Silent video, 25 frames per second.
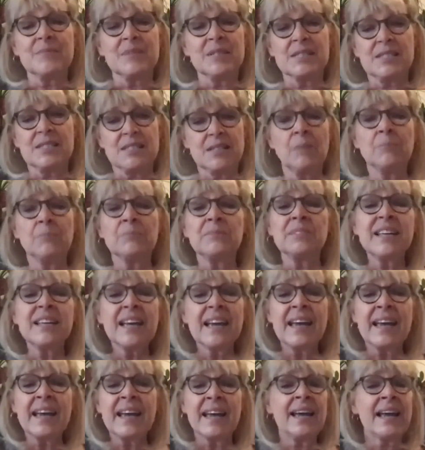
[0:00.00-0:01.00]

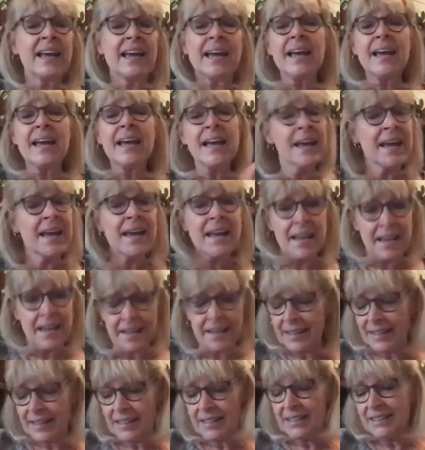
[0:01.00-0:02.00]

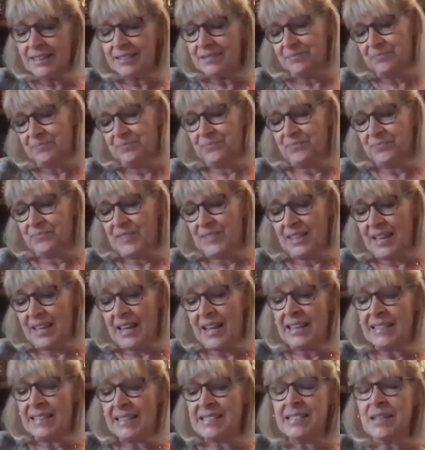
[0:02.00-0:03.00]
someday,"
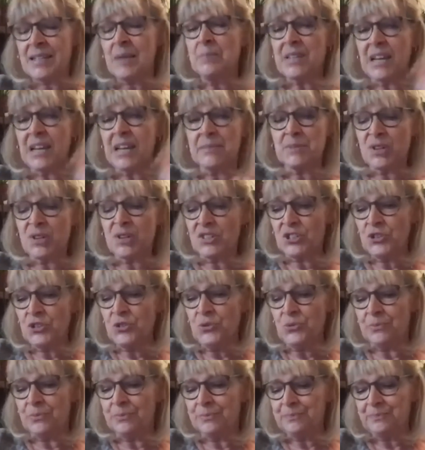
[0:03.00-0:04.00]
and sometimes on
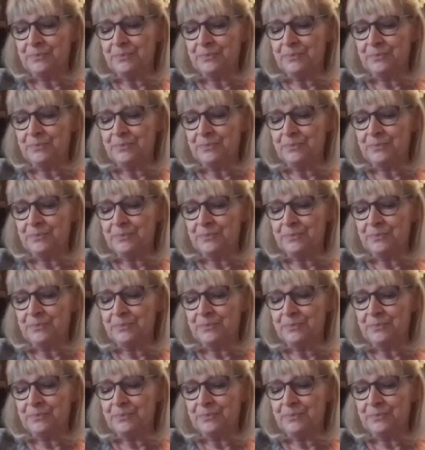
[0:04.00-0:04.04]
tune.